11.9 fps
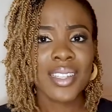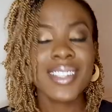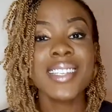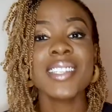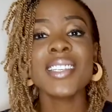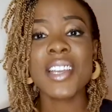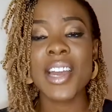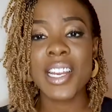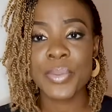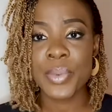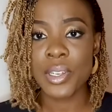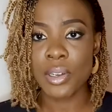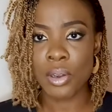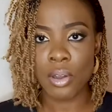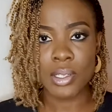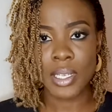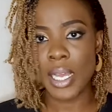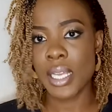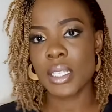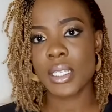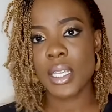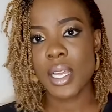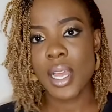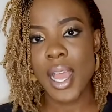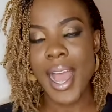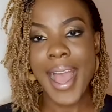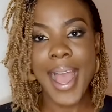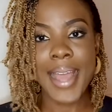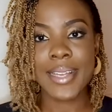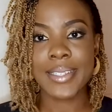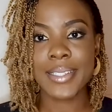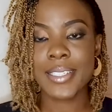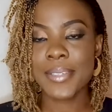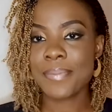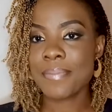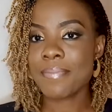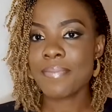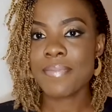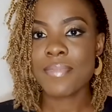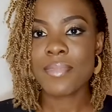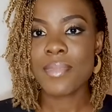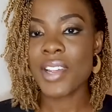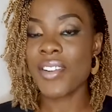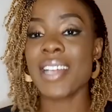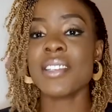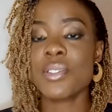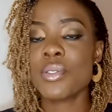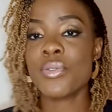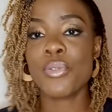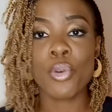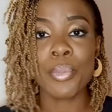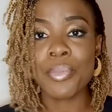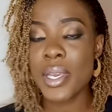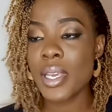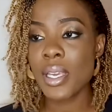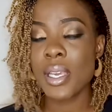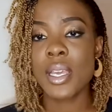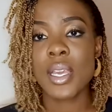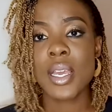This year has been a lot, guys, and gratitude for me